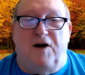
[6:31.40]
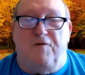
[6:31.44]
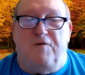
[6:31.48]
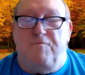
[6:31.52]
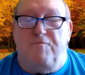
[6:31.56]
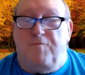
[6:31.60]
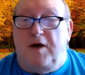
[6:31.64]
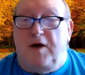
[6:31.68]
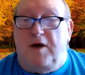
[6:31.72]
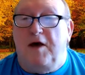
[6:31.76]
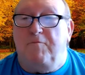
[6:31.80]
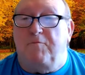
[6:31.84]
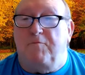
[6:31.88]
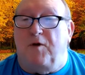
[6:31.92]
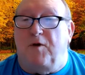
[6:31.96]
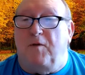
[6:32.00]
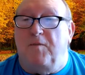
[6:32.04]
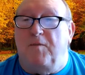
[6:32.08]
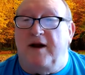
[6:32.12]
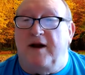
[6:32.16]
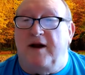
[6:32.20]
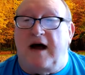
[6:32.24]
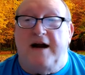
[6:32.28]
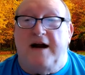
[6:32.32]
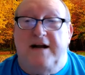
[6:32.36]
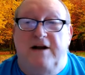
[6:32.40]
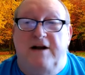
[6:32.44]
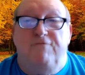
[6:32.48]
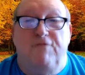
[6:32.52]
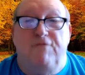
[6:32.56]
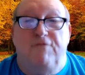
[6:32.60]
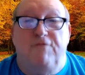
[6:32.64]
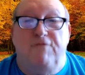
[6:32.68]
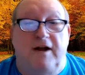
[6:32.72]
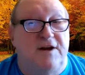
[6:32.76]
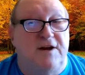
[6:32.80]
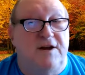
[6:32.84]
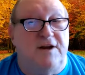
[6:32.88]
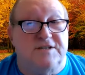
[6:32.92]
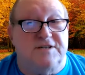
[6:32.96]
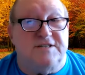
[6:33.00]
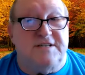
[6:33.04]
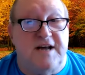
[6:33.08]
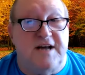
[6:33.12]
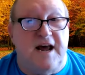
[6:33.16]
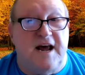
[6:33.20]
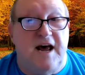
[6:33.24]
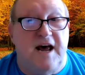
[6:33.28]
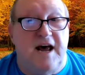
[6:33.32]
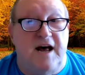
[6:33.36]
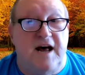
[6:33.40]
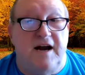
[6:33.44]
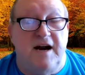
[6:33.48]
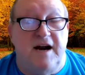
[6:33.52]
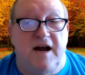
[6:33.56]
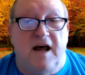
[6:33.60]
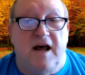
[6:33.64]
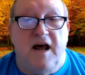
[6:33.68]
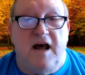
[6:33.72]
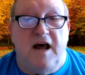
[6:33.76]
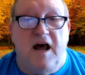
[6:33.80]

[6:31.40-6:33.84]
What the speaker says: people, but I didn't really understand.